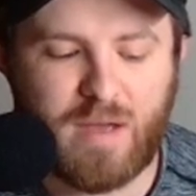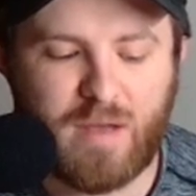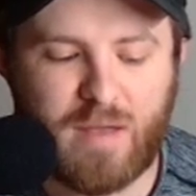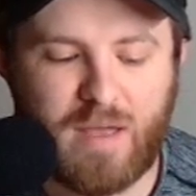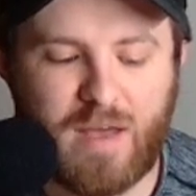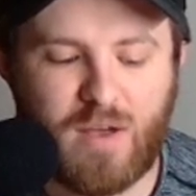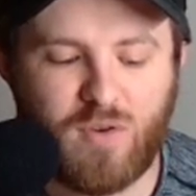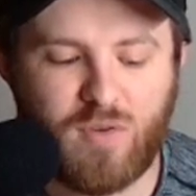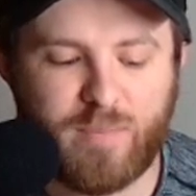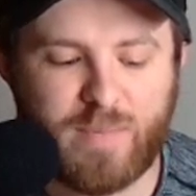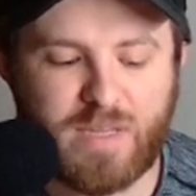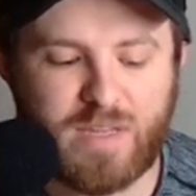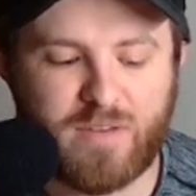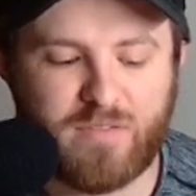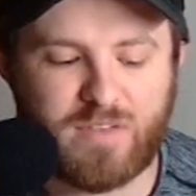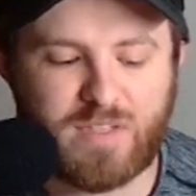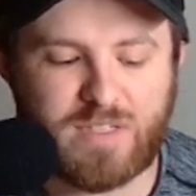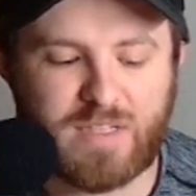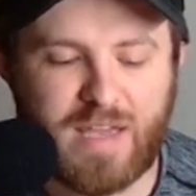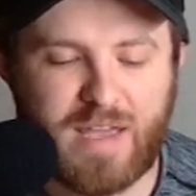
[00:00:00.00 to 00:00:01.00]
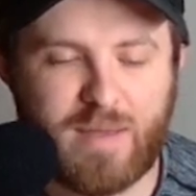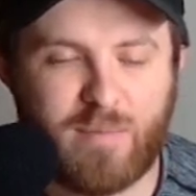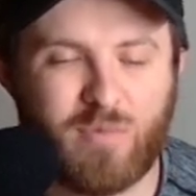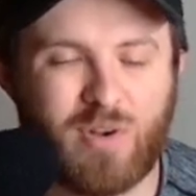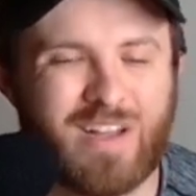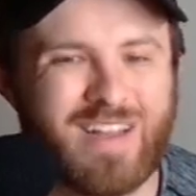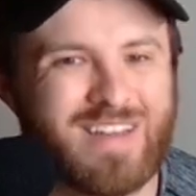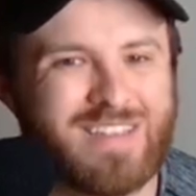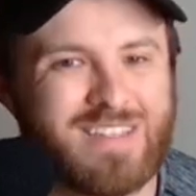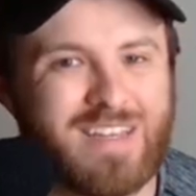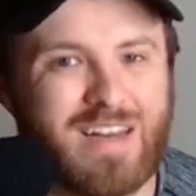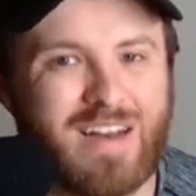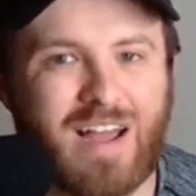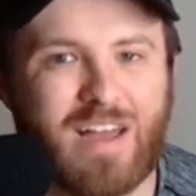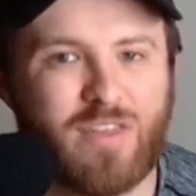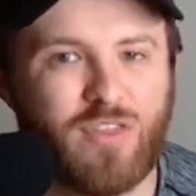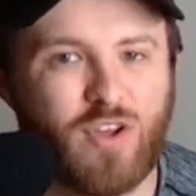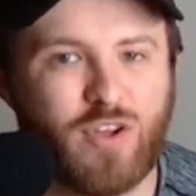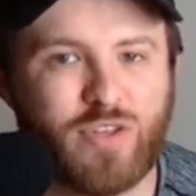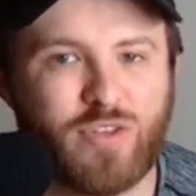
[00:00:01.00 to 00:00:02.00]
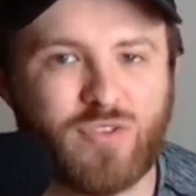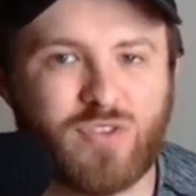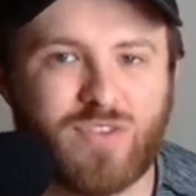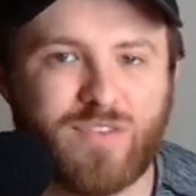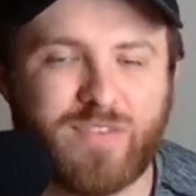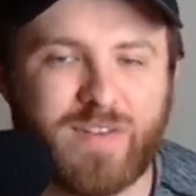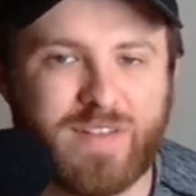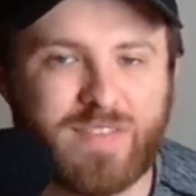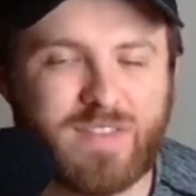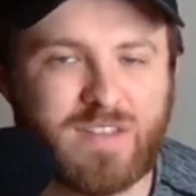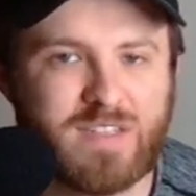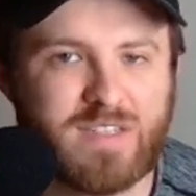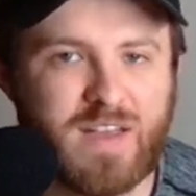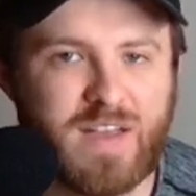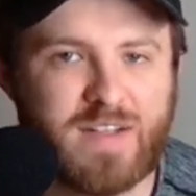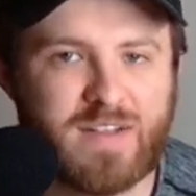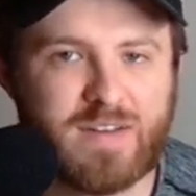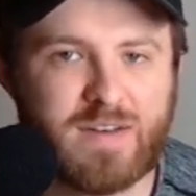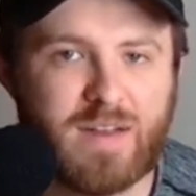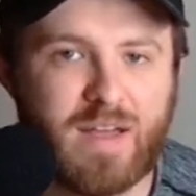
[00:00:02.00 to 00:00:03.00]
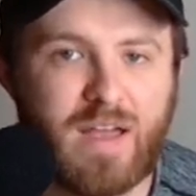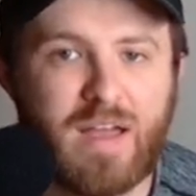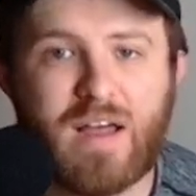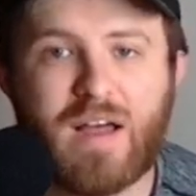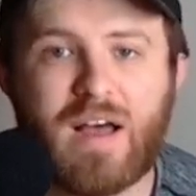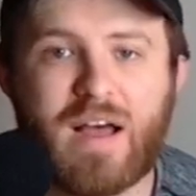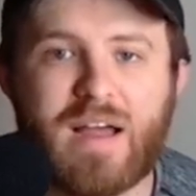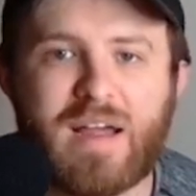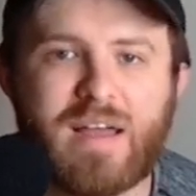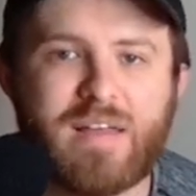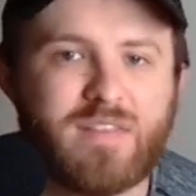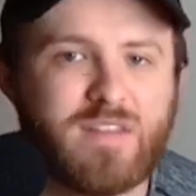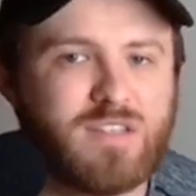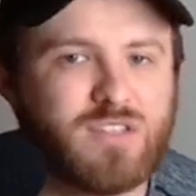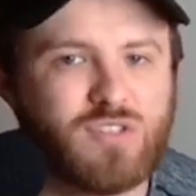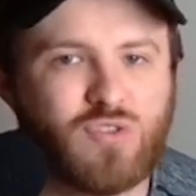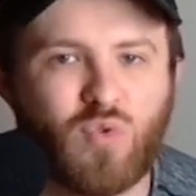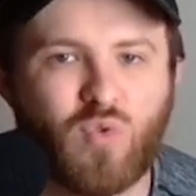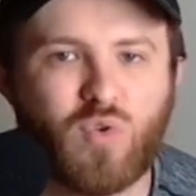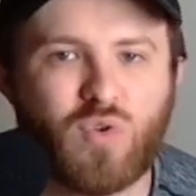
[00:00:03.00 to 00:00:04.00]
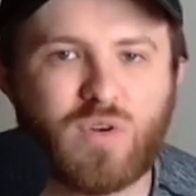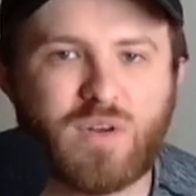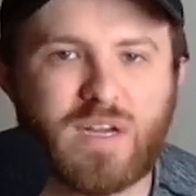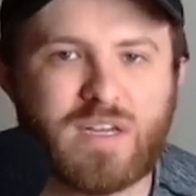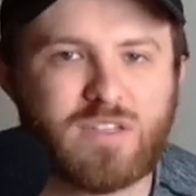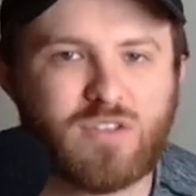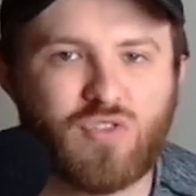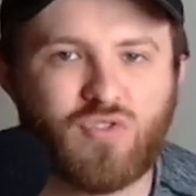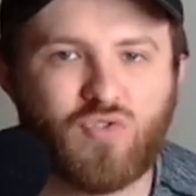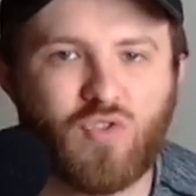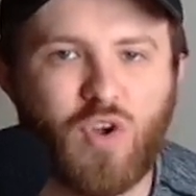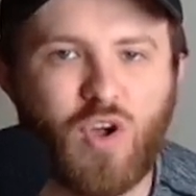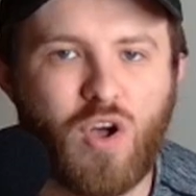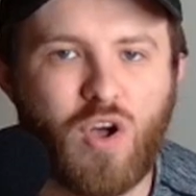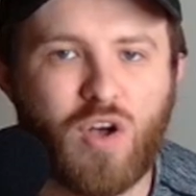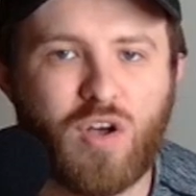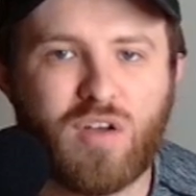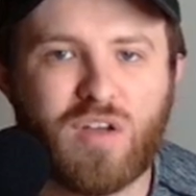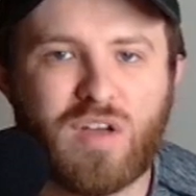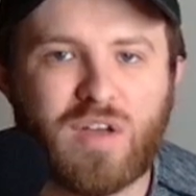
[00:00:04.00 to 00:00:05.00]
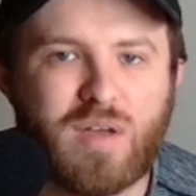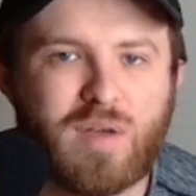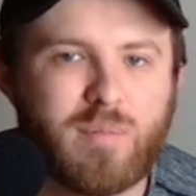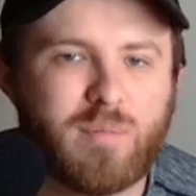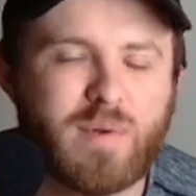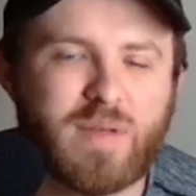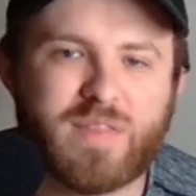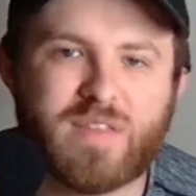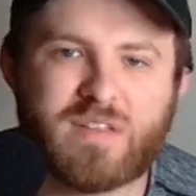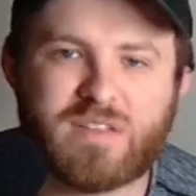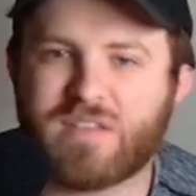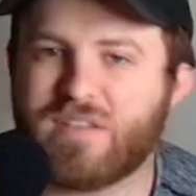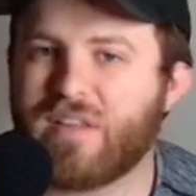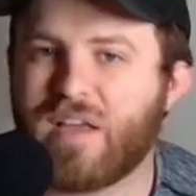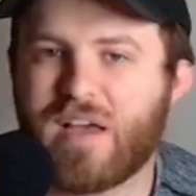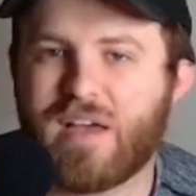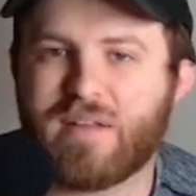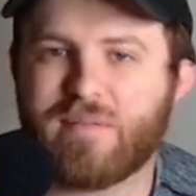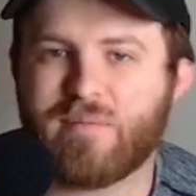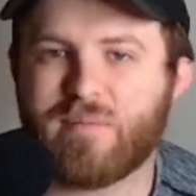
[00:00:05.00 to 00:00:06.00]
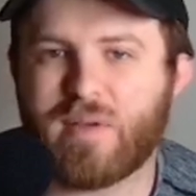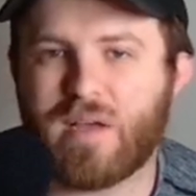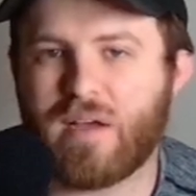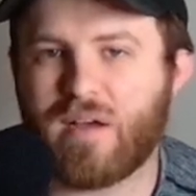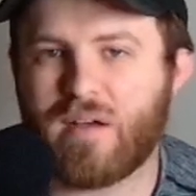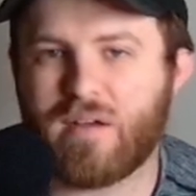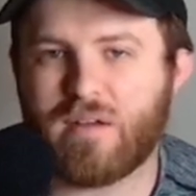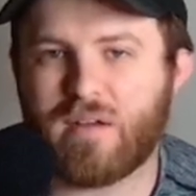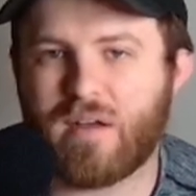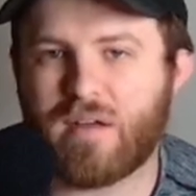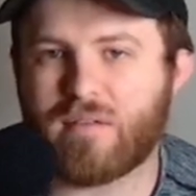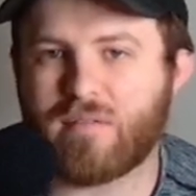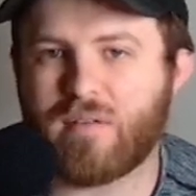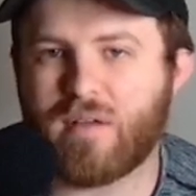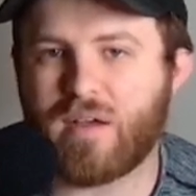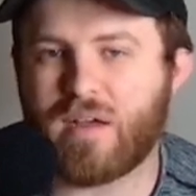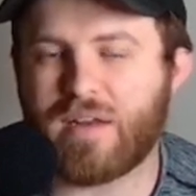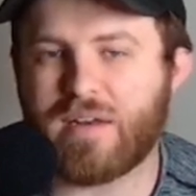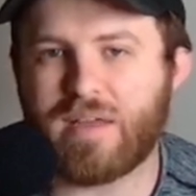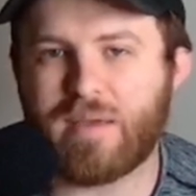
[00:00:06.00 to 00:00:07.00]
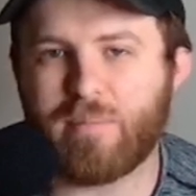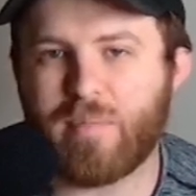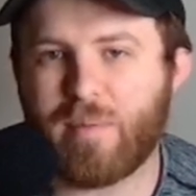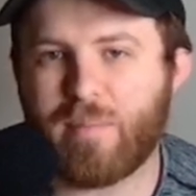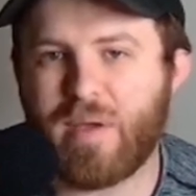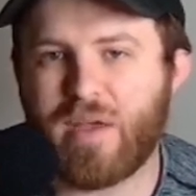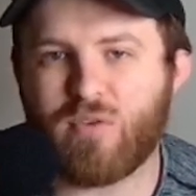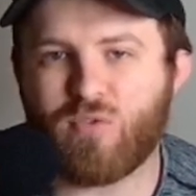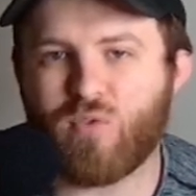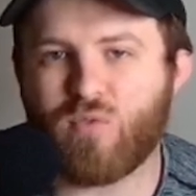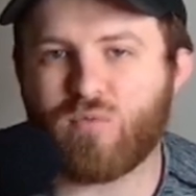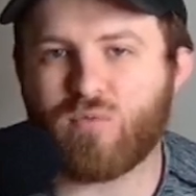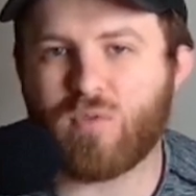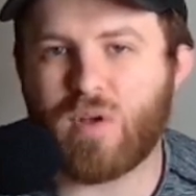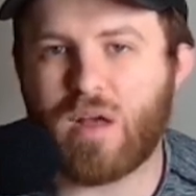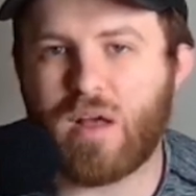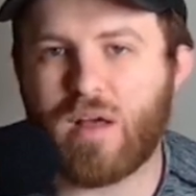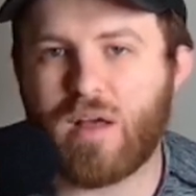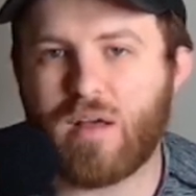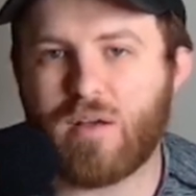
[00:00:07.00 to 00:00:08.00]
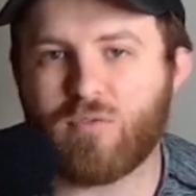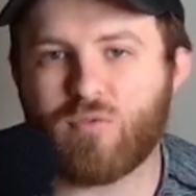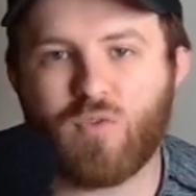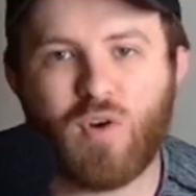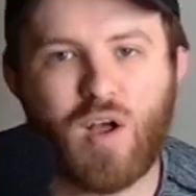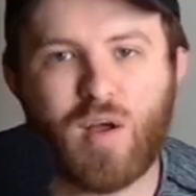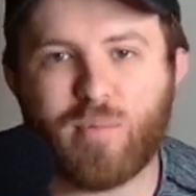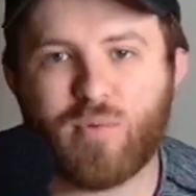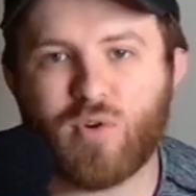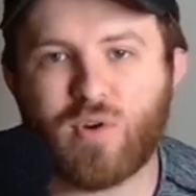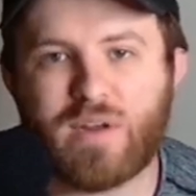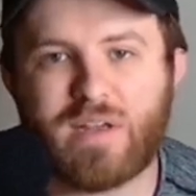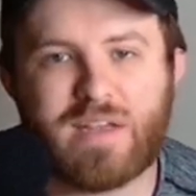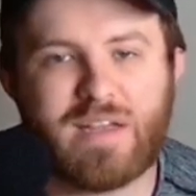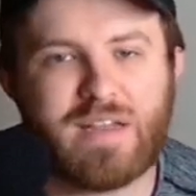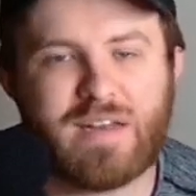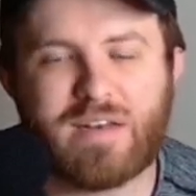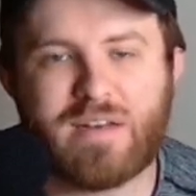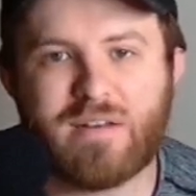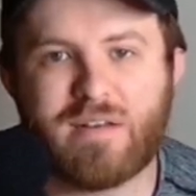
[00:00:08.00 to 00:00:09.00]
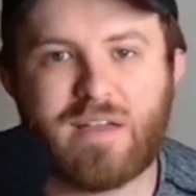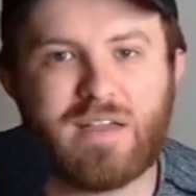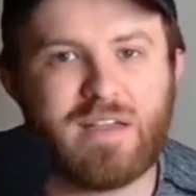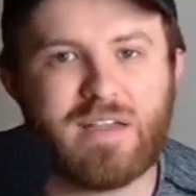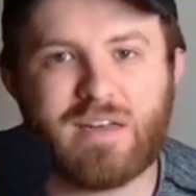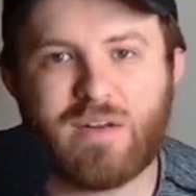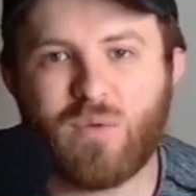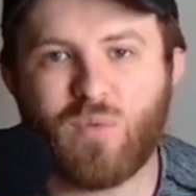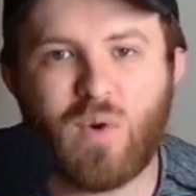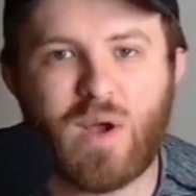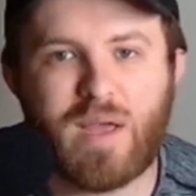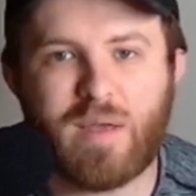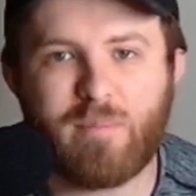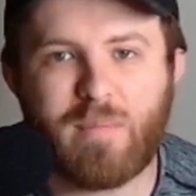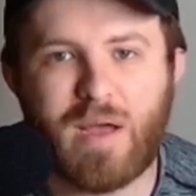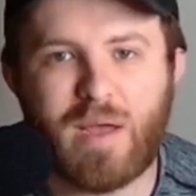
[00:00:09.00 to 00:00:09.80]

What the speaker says: element of his game. Like I said, I thought Yusuff got the second. I had this scored as a draw, but this is not an MMA robbery in any way, in my